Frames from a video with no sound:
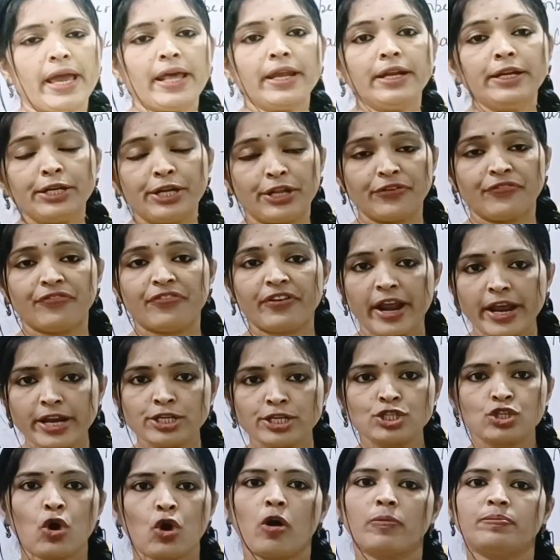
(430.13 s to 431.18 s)
n
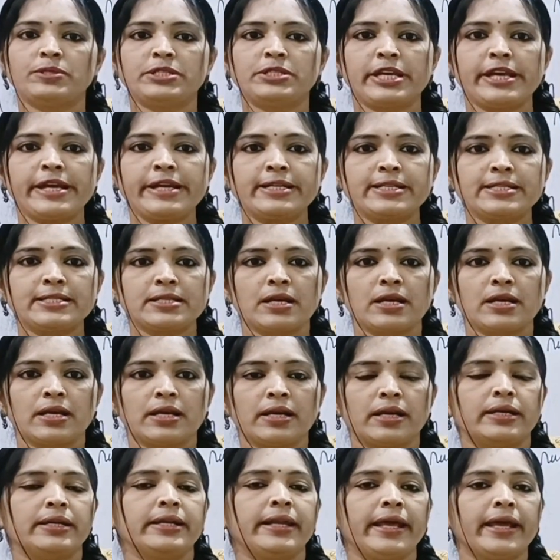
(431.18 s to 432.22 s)
different objects
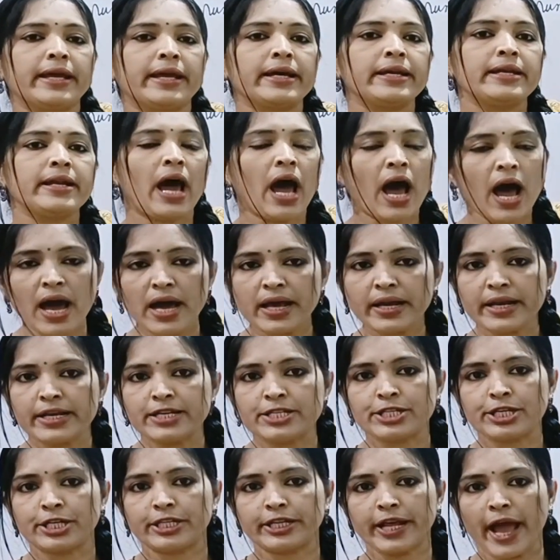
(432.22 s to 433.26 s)
taken r
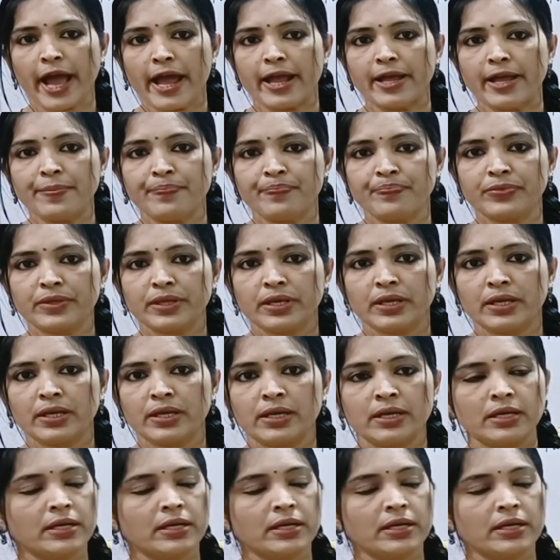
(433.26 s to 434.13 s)
at a time,